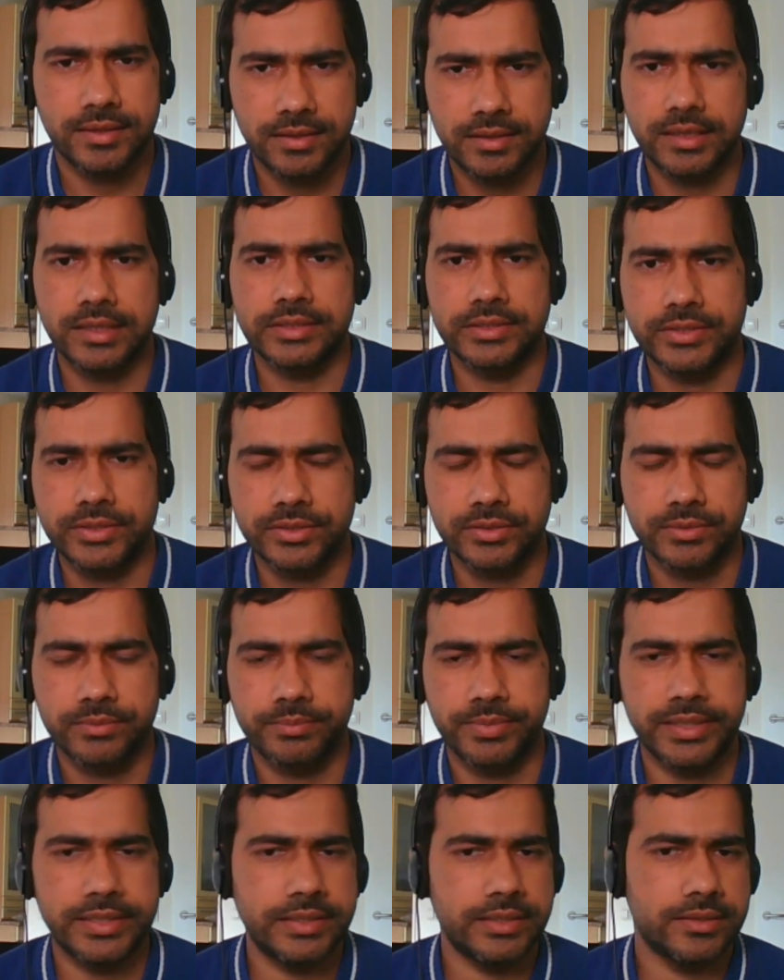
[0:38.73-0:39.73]
London,
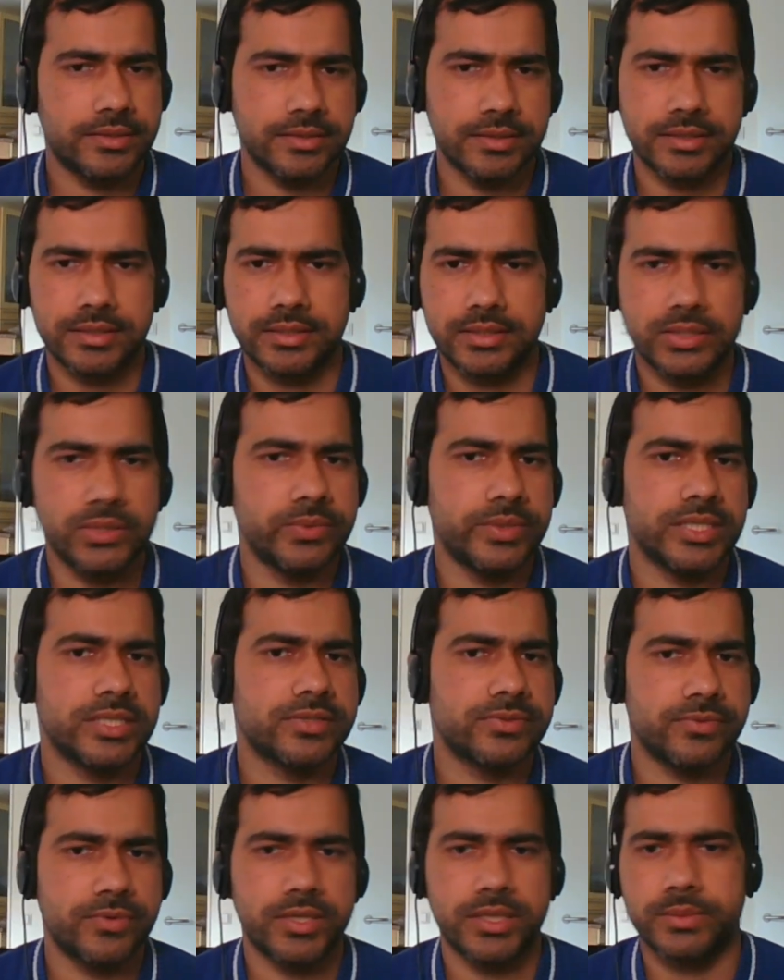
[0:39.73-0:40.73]
be it
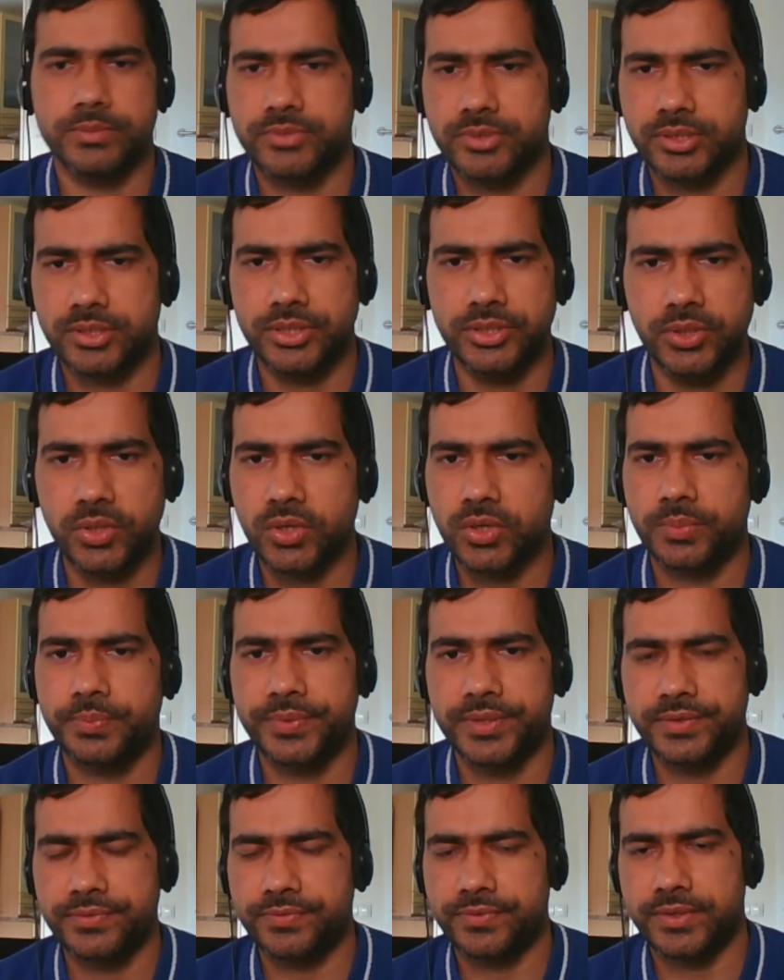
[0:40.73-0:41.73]
US firms,
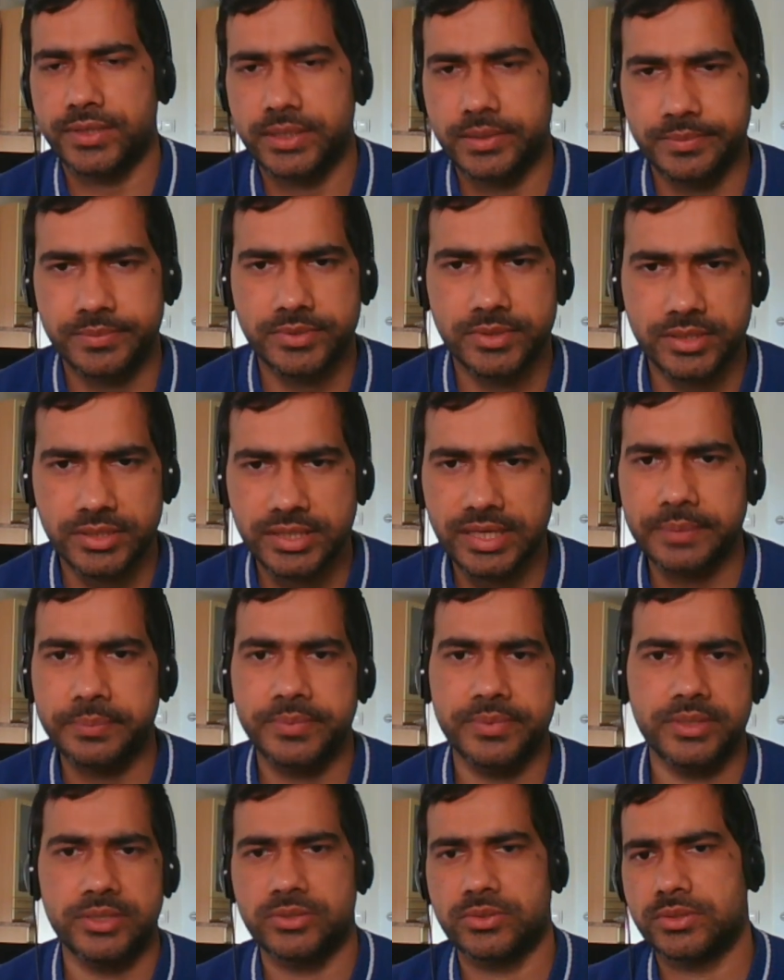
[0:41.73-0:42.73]
European firms,
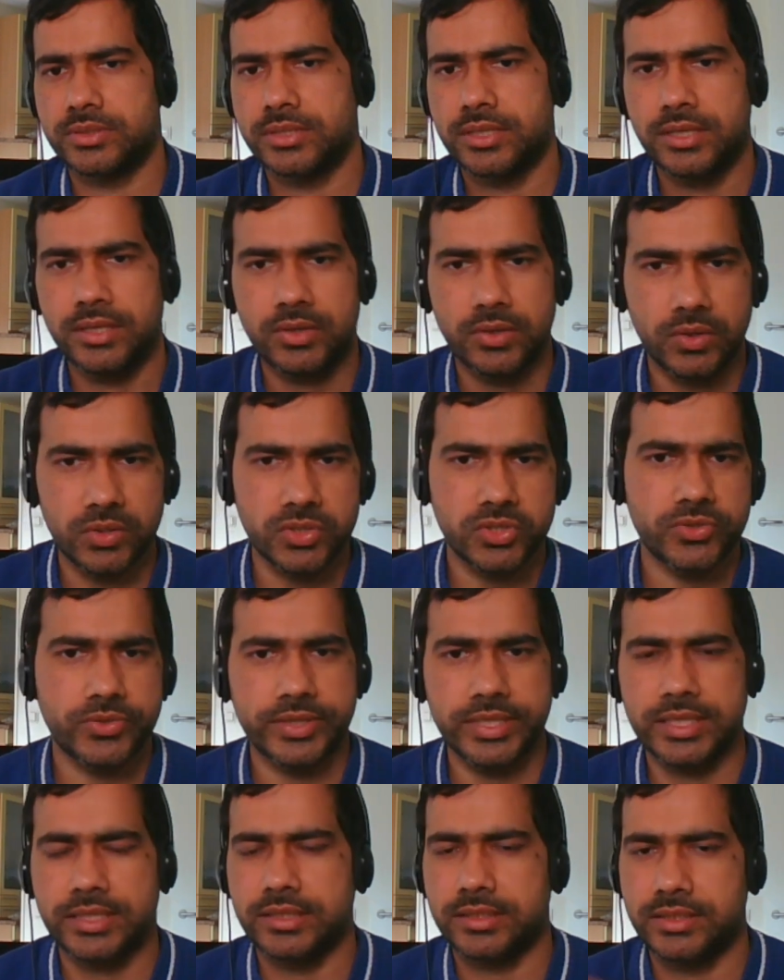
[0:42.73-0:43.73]
Japanese,
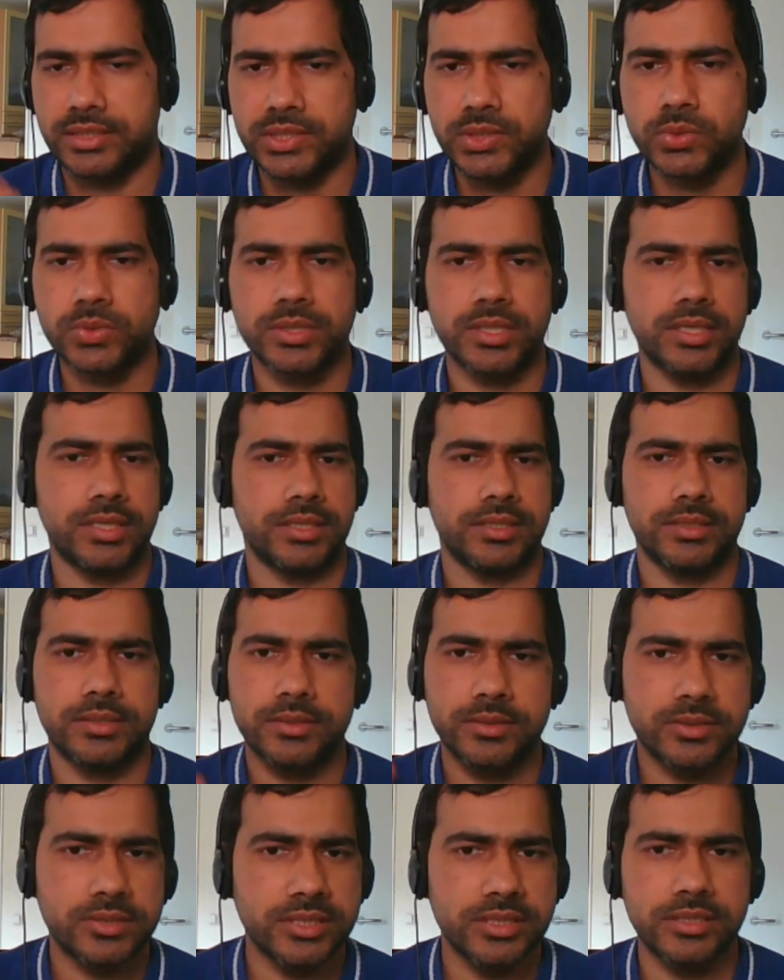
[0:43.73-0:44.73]
Australian, New
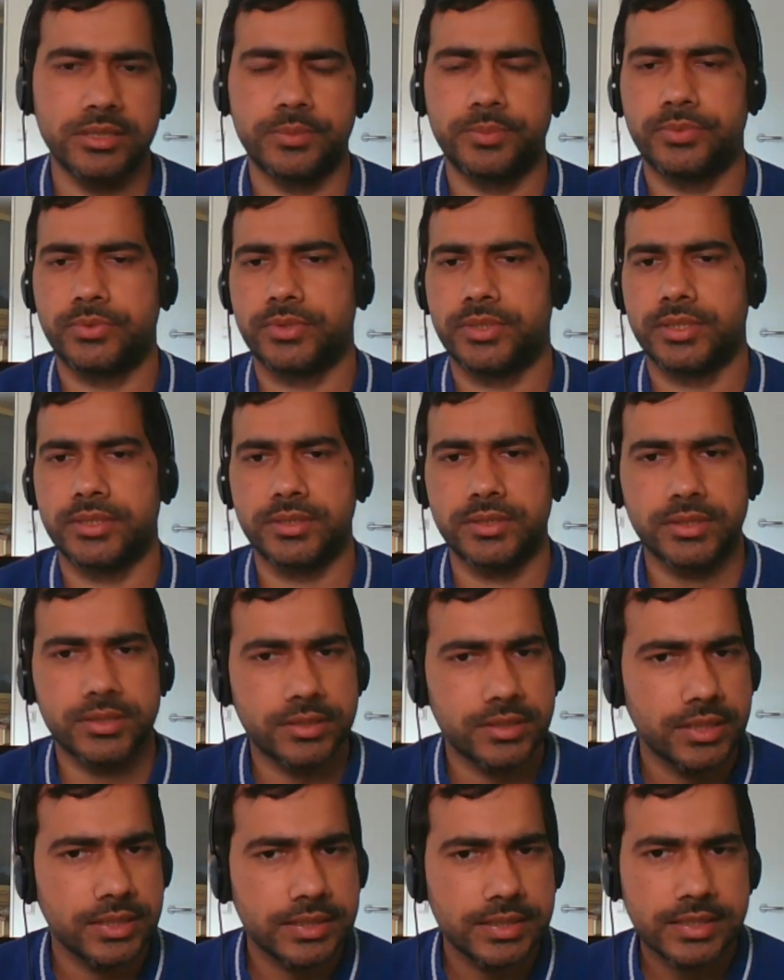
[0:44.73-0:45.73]
Zealand, Singaporean,
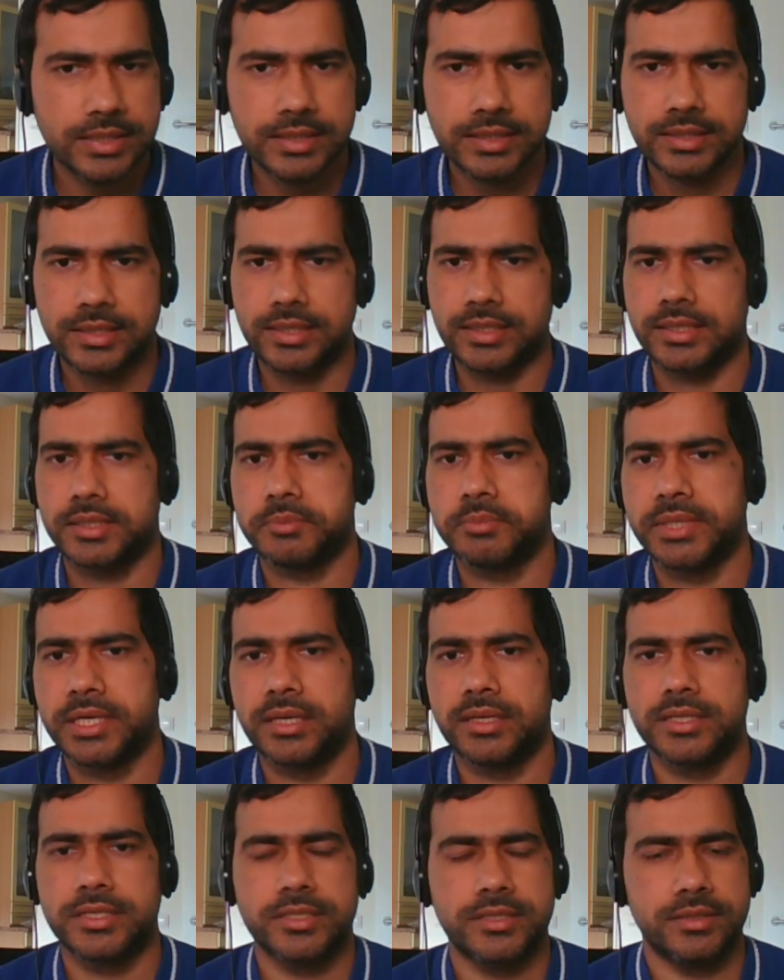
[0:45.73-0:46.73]

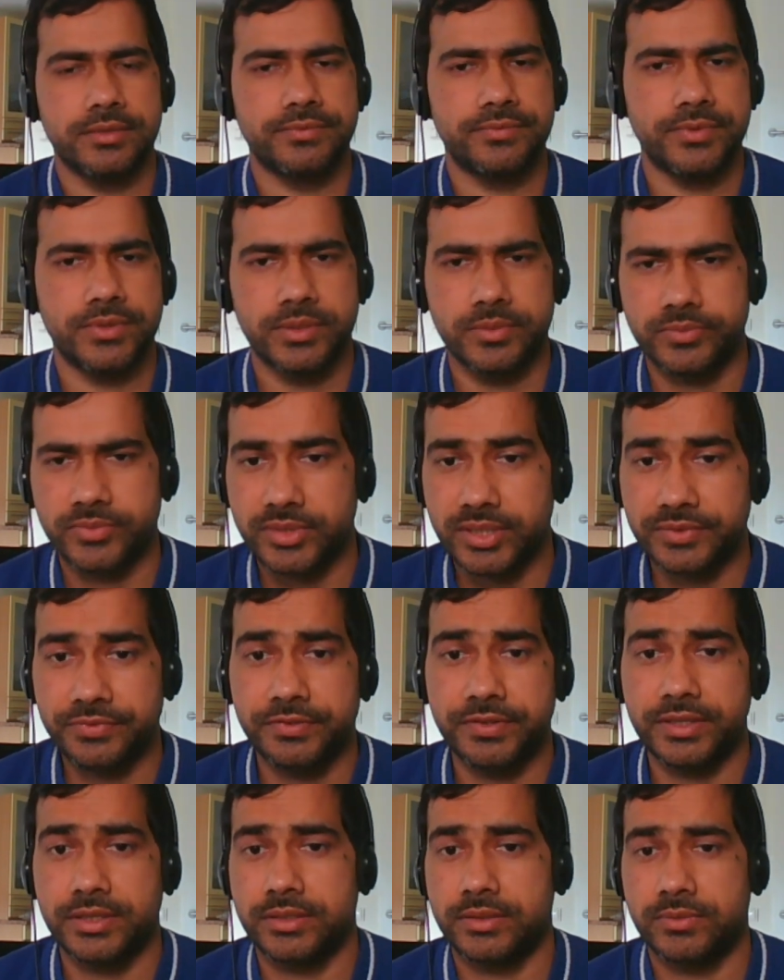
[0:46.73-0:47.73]
Middle Eastern firms,
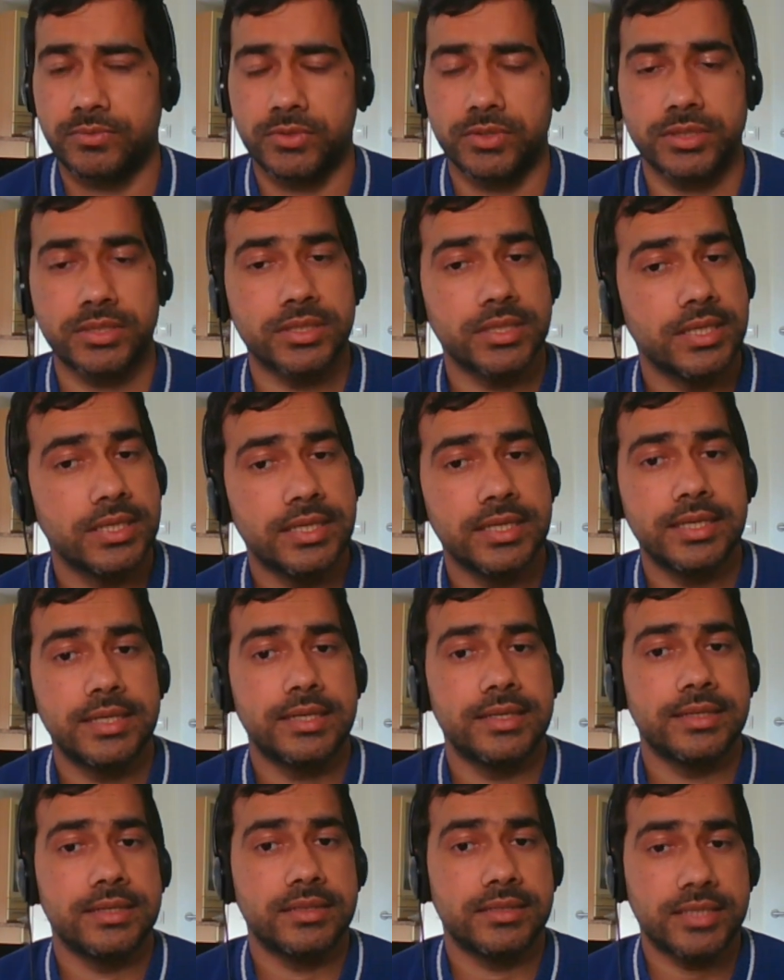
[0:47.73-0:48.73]
African ones,
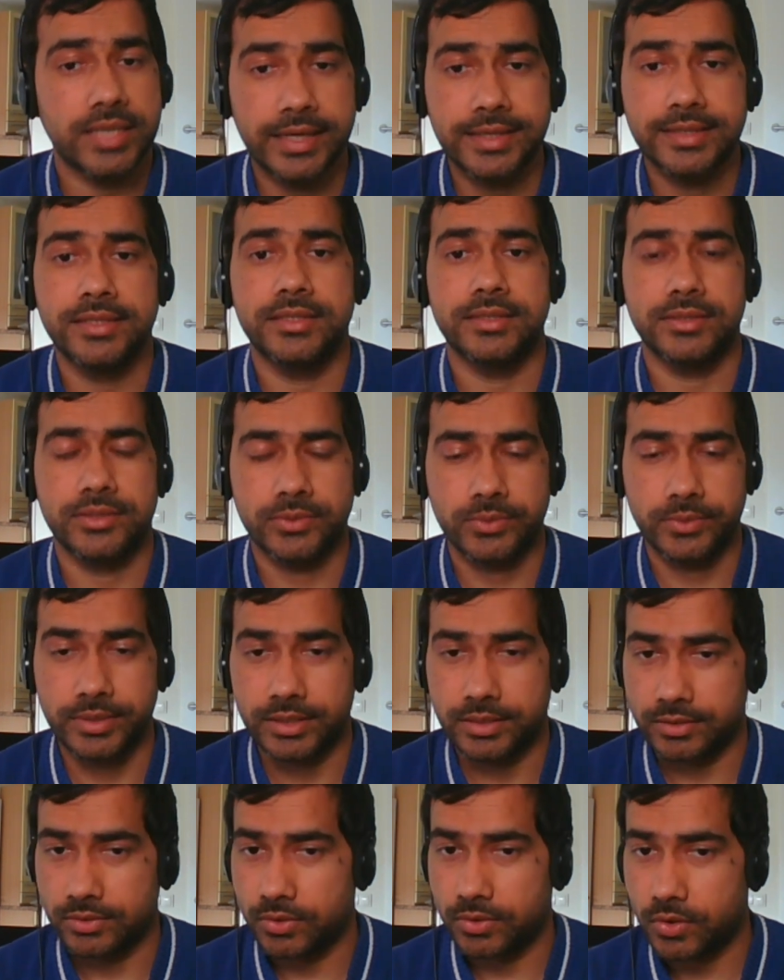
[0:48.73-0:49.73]
Chinese as well.